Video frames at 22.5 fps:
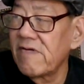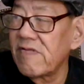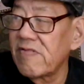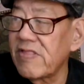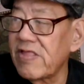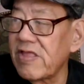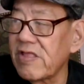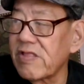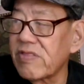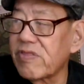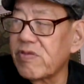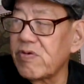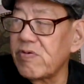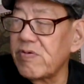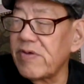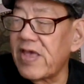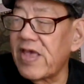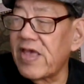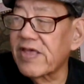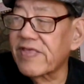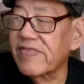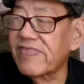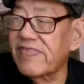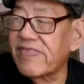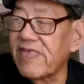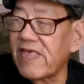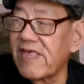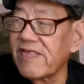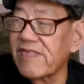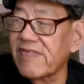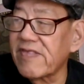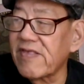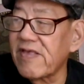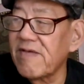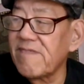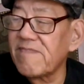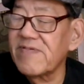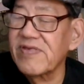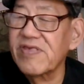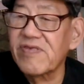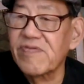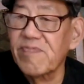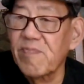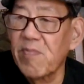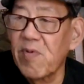linked to excessive
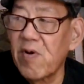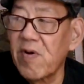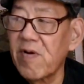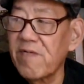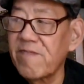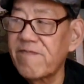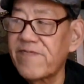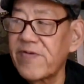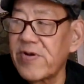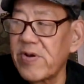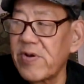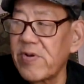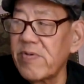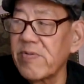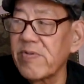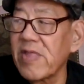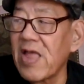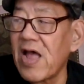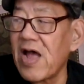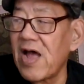smartphone,